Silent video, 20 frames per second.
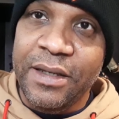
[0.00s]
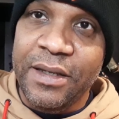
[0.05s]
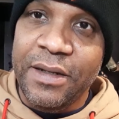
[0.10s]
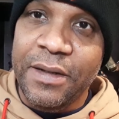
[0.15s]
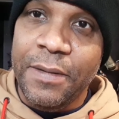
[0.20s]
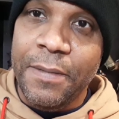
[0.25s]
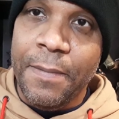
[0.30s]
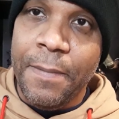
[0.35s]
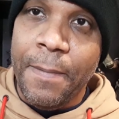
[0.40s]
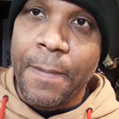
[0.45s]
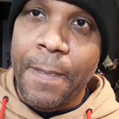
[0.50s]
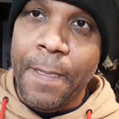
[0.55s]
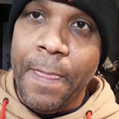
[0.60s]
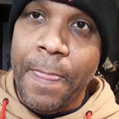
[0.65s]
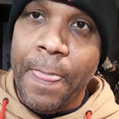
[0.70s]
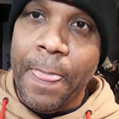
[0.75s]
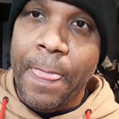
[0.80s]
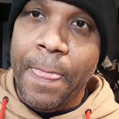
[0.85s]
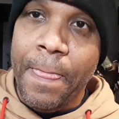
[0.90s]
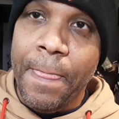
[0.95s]

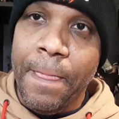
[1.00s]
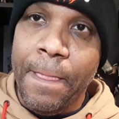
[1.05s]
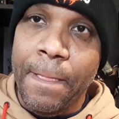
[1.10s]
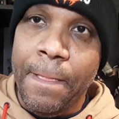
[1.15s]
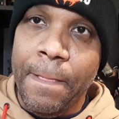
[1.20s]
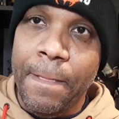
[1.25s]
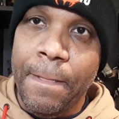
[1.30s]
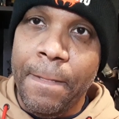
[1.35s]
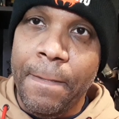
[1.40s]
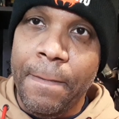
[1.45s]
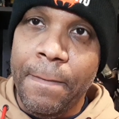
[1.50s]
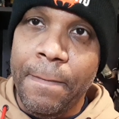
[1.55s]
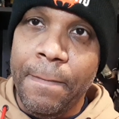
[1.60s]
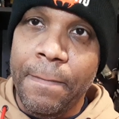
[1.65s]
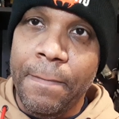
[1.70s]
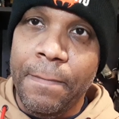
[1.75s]
(silence)